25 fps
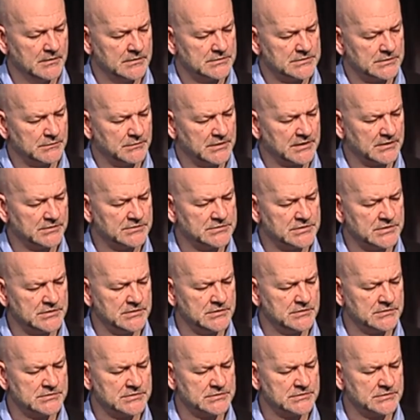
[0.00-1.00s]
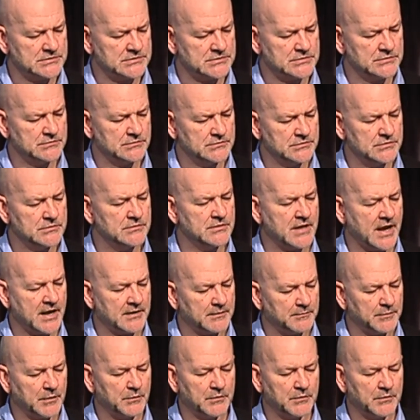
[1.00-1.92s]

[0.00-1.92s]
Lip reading: So we continued to do that,